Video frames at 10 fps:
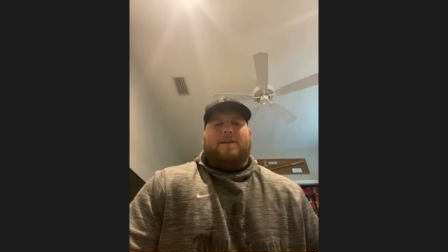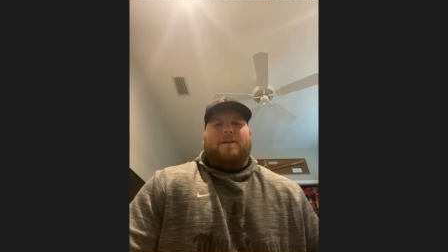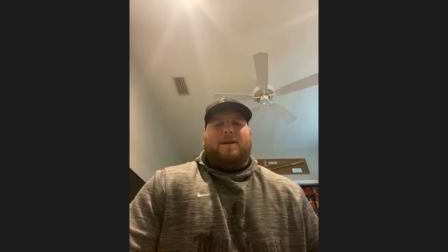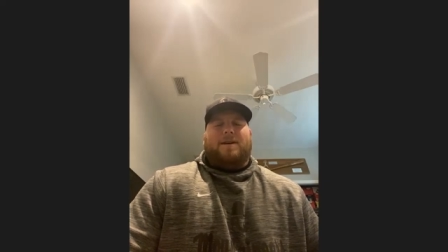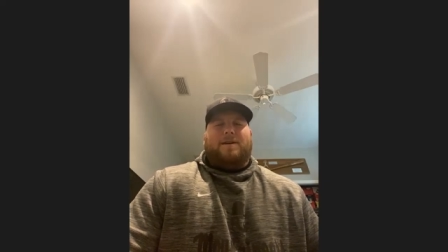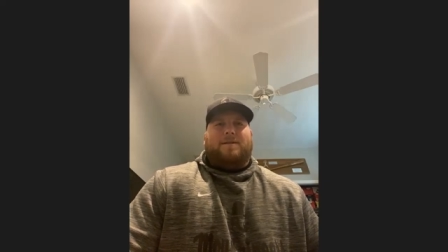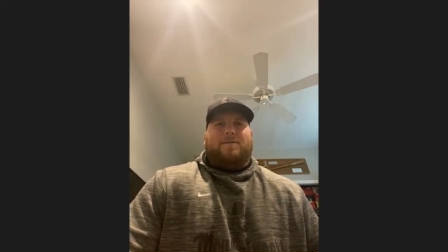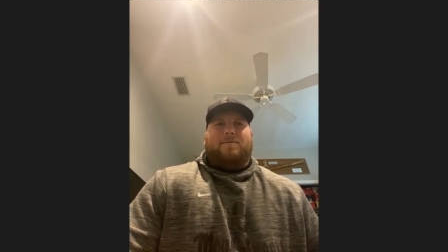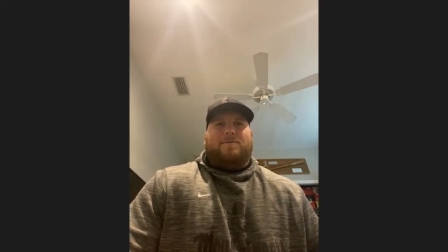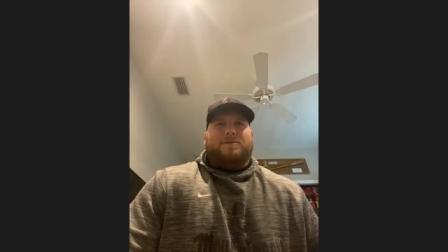and
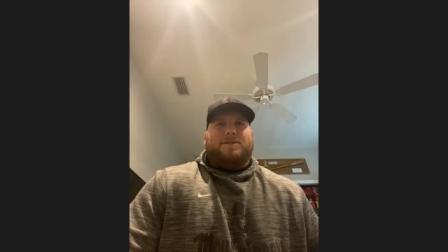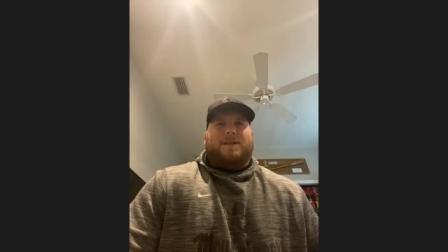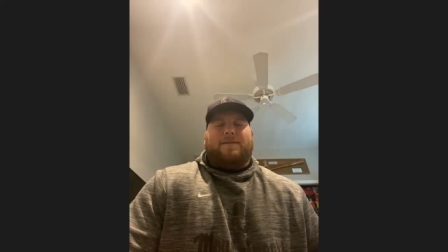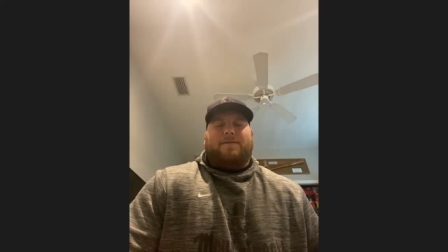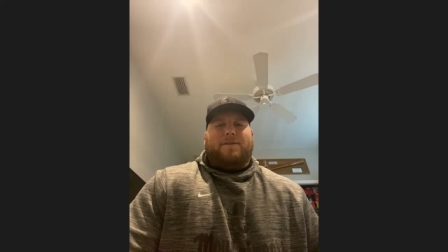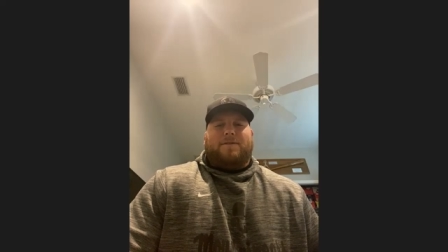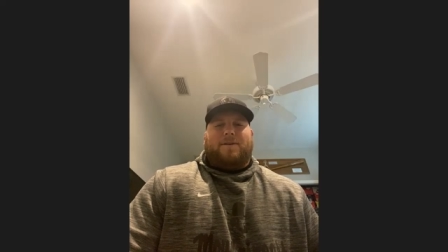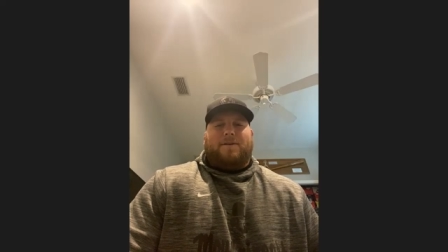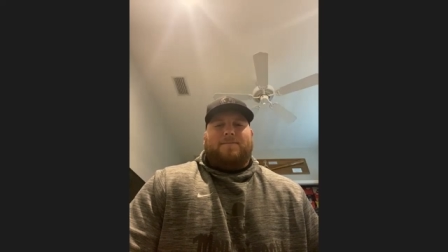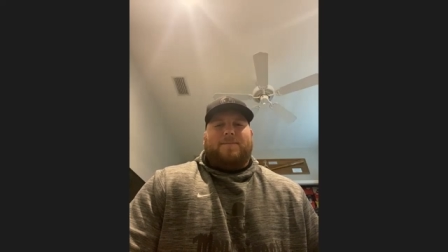will just give it your
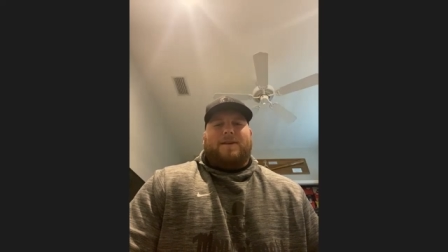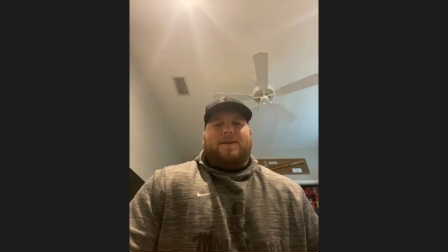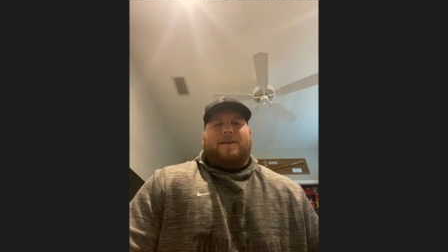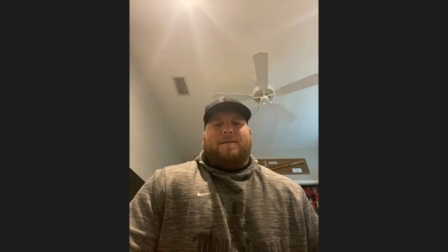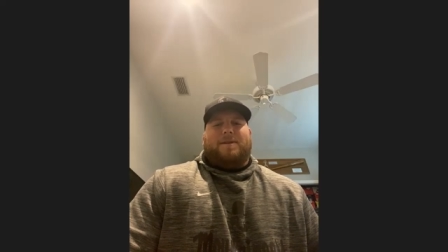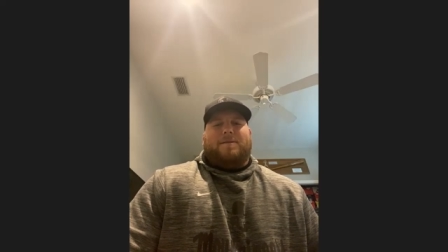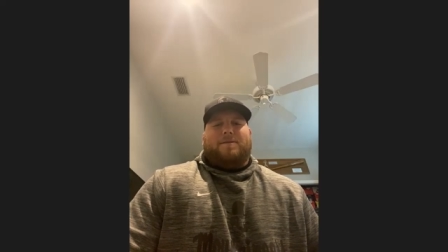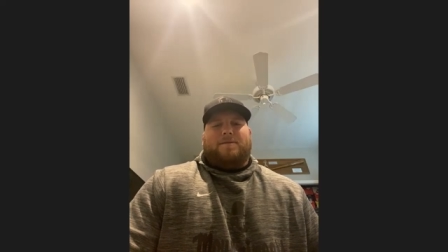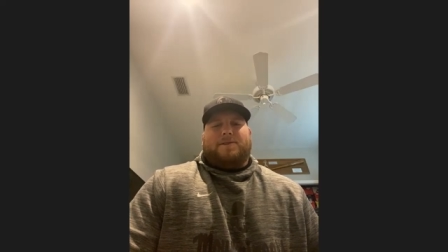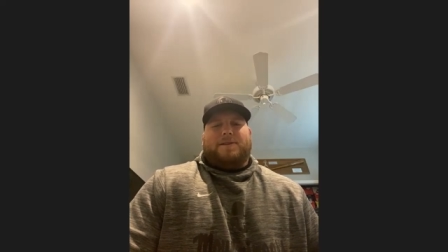all. I mean,
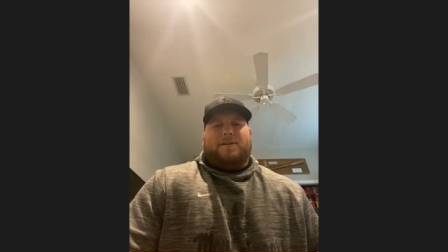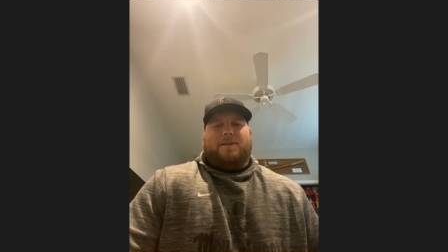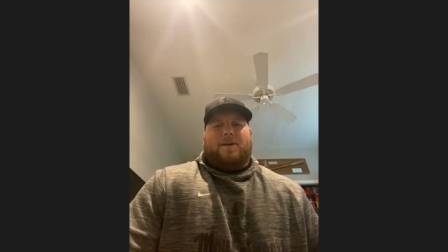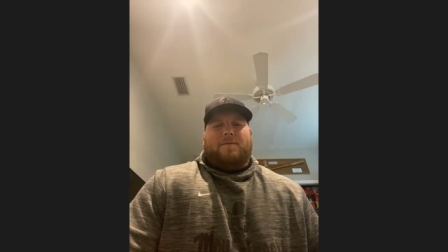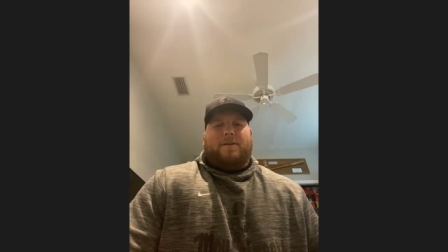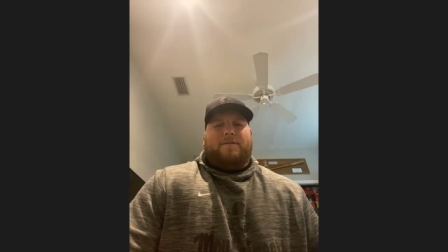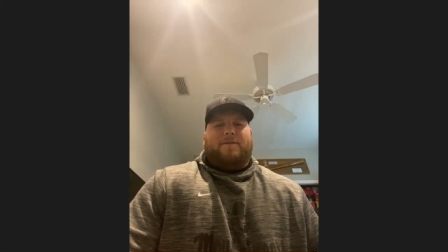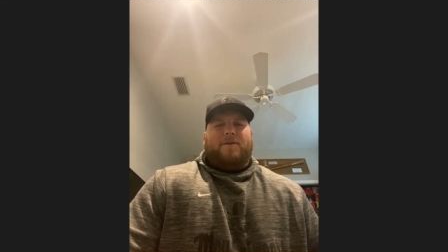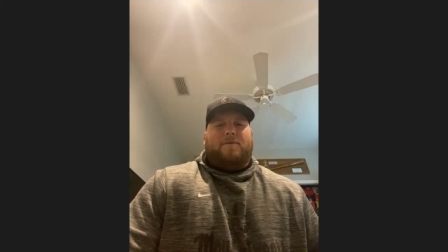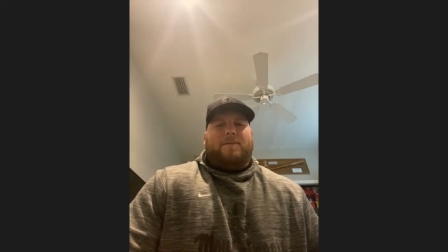you see on my
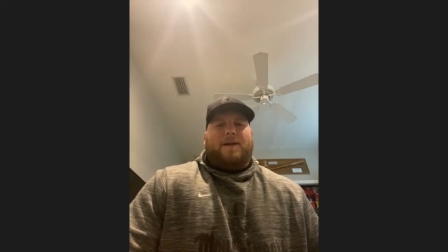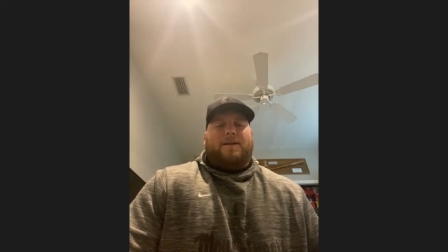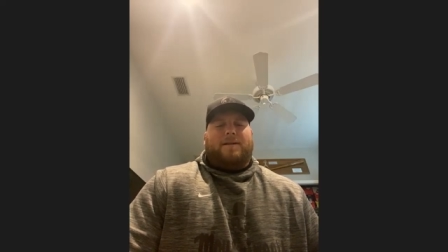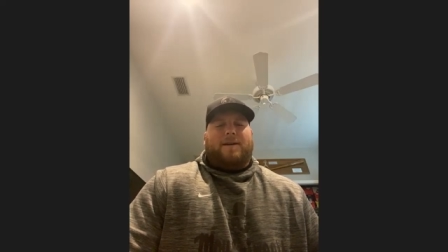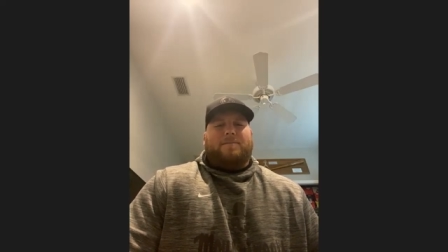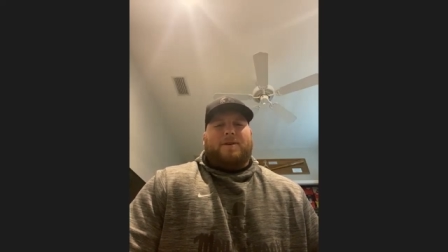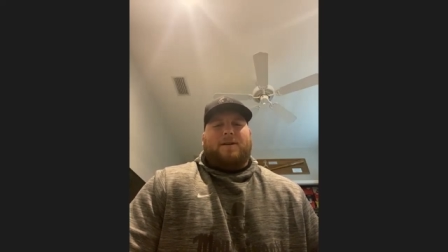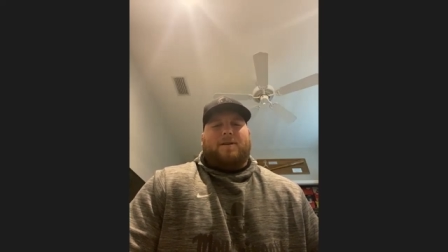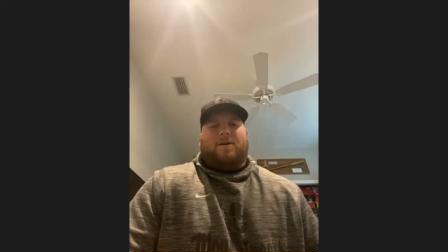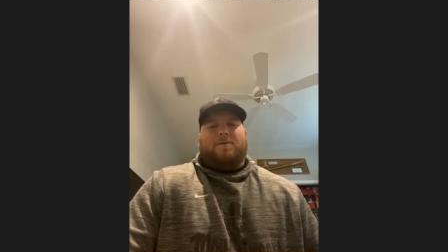film that I'm
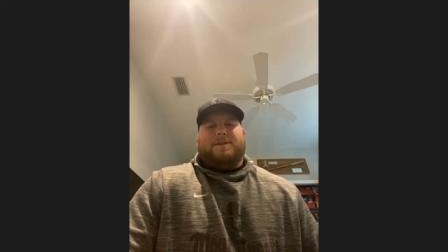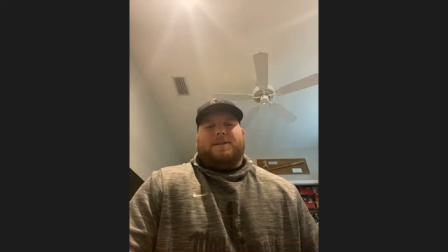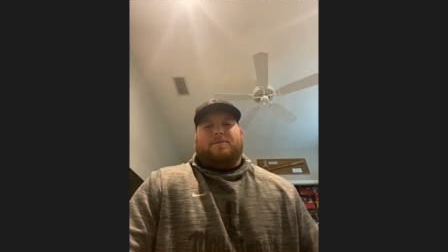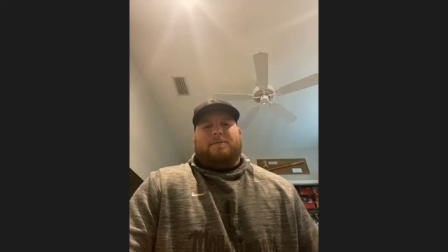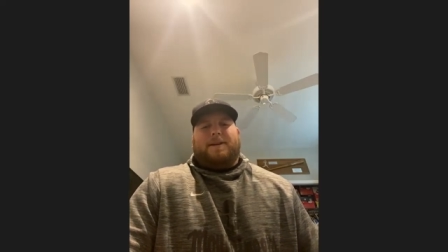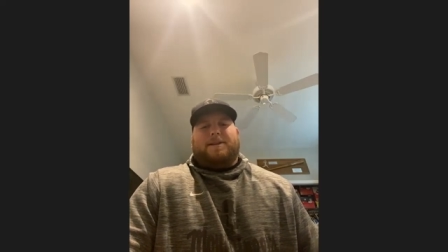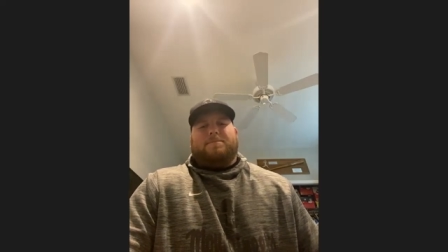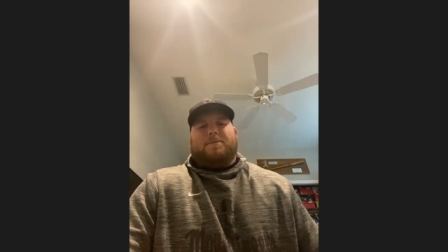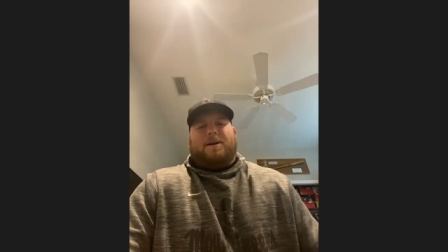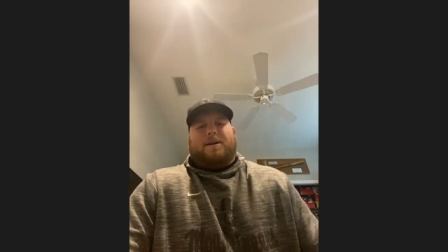kind of always in the right
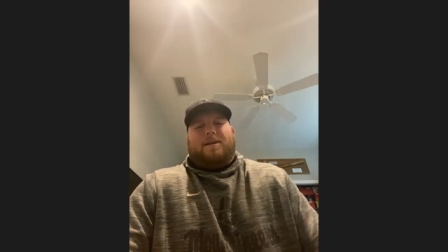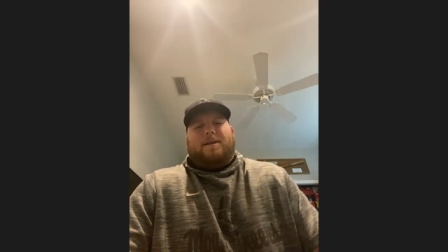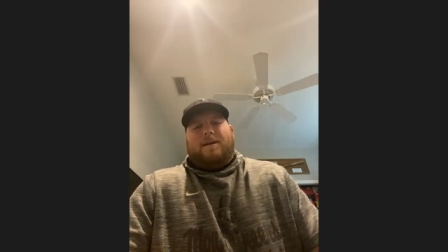spot.